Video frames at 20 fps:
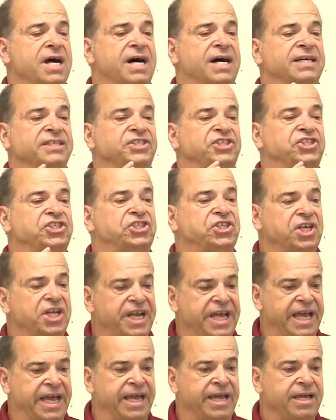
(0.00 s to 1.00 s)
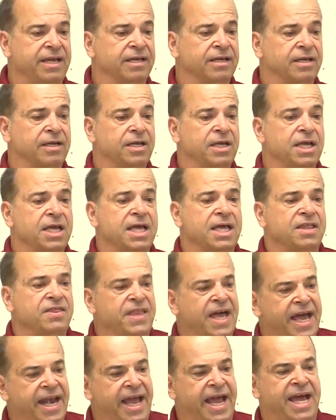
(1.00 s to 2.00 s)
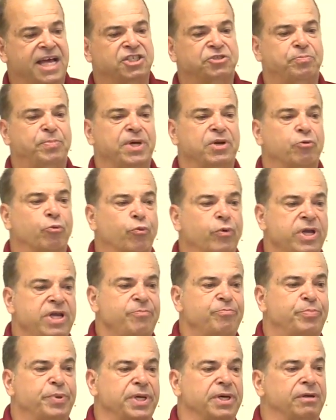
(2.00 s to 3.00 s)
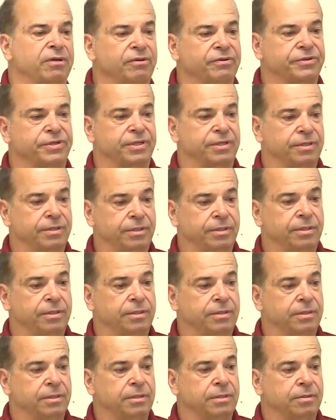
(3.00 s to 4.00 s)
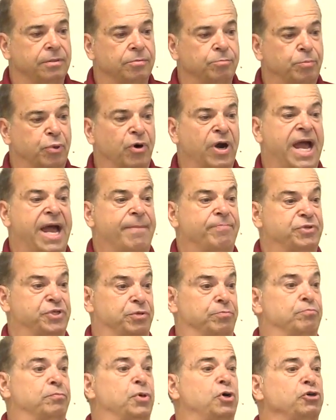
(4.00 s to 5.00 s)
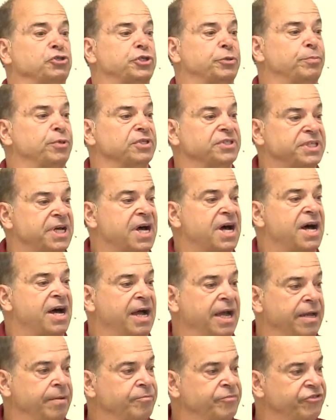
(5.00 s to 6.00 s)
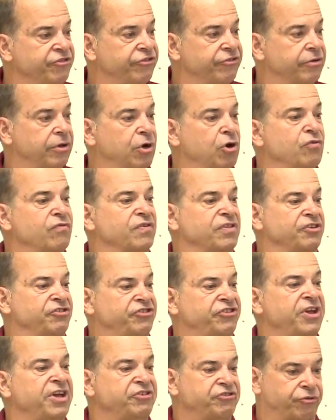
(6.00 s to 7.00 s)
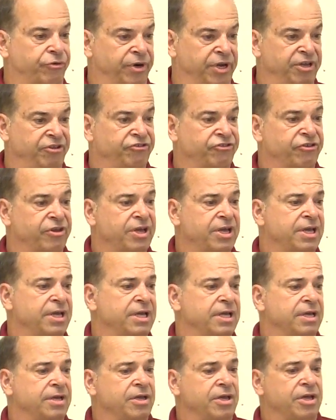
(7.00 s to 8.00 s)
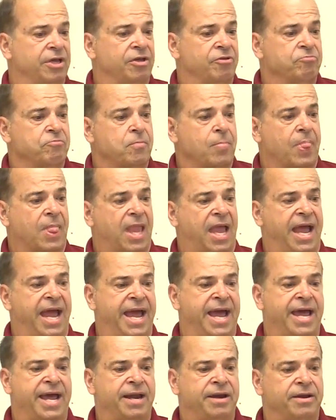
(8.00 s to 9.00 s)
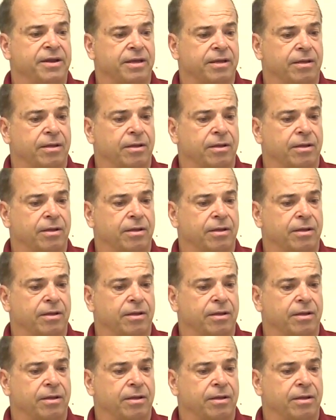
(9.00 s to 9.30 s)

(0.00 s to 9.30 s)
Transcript: a city that has been rebuilt perhaps multiple times over the centuries. And